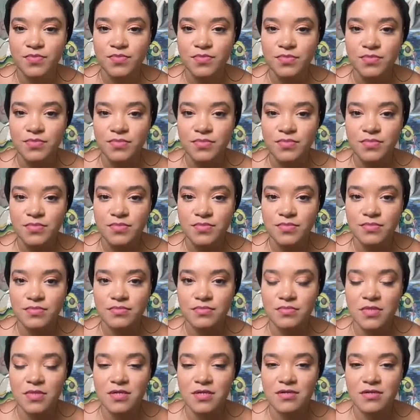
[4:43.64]

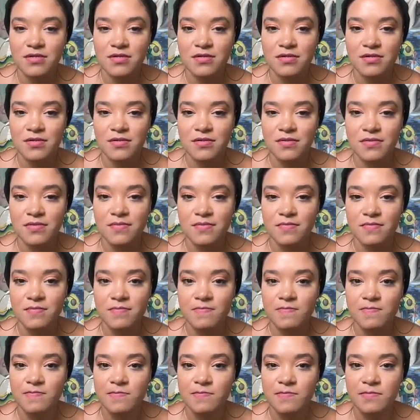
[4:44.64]

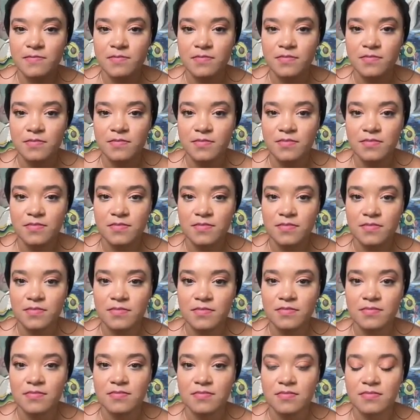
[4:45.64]

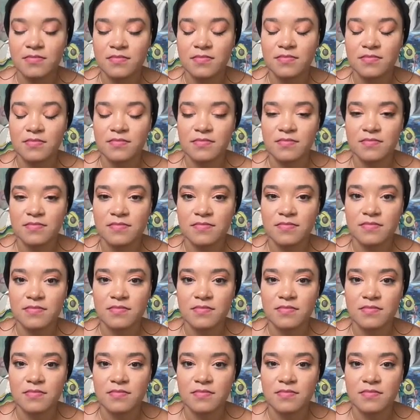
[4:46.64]
The person shown says nothing.